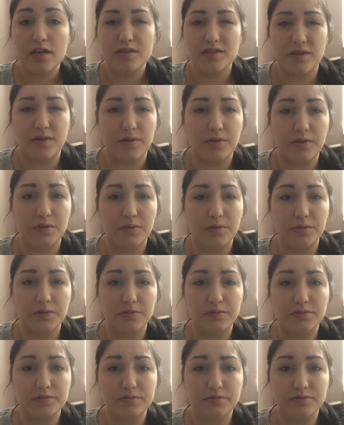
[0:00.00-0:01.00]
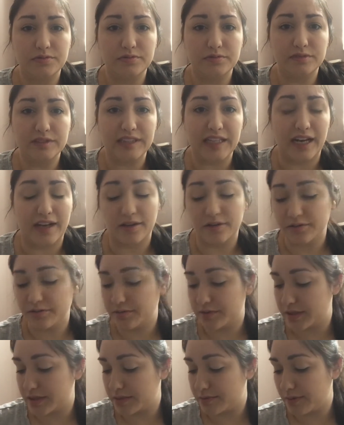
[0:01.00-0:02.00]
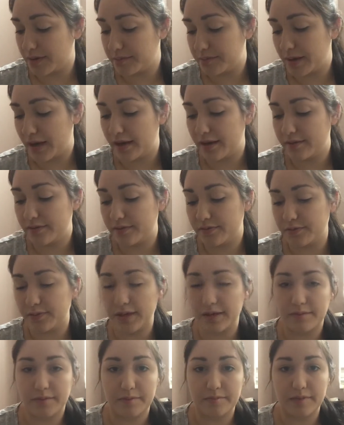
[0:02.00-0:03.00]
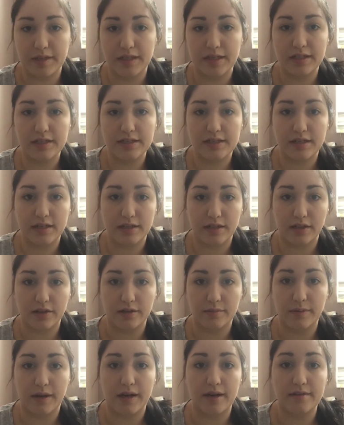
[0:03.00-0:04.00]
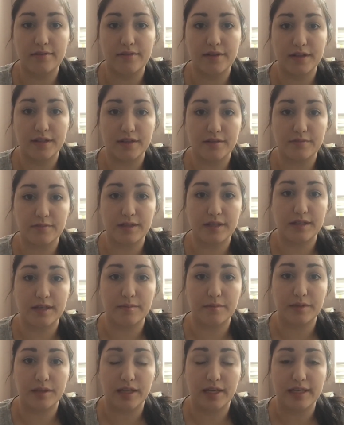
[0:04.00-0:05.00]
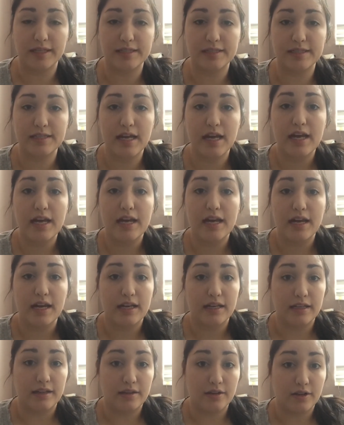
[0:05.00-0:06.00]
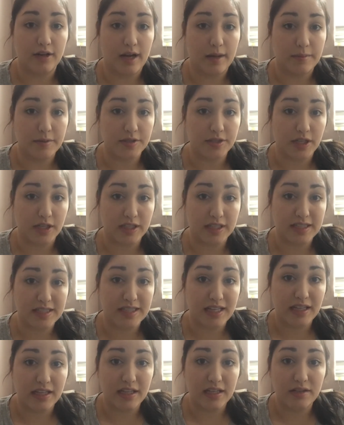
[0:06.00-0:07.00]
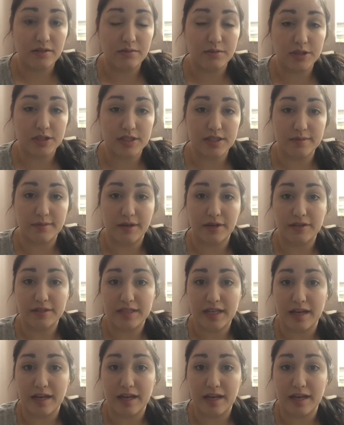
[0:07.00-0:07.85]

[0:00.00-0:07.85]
So yeah, it's one puff, wait 1 minute, another puff, and then we nebulize either hypertonic saline, which is about